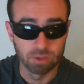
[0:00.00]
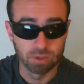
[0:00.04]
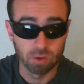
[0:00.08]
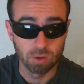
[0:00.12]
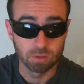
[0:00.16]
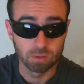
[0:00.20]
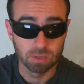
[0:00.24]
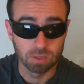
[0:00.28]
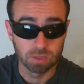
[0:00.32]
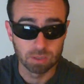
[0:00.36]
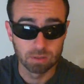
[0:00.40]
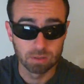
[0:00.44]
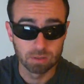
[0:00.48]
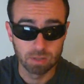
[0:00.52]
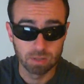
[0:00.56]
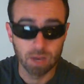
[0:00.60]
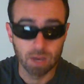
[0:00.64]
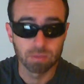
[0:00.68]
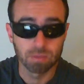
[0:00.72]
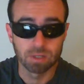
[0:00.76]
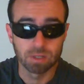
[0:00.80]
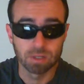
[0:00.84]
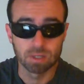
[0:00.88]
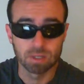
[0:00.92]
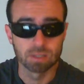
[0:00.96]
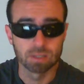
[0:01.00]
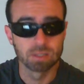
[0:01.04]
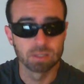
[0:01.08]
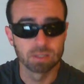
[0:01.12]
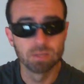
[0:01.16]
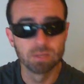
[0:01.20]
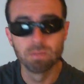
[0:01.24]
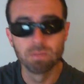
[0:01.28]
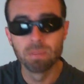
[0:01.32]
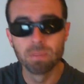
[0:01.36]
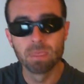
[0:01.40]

Don's company is.